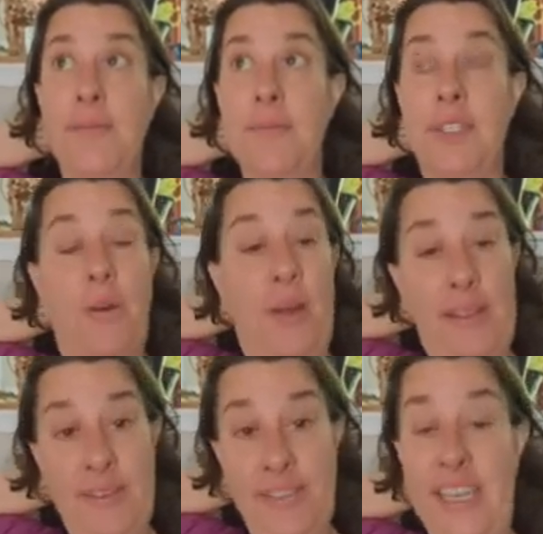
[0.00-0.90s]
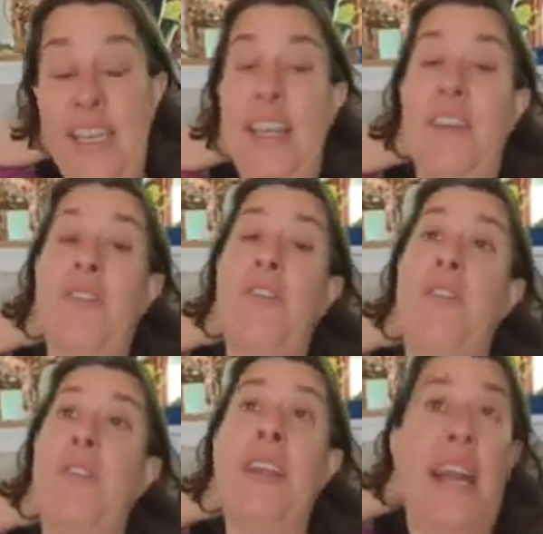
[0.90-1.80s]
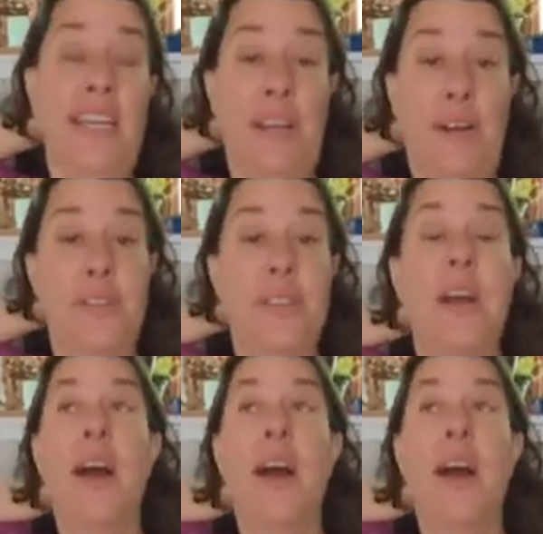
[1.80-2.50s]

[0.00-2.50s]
So, I lived in India for 9 years.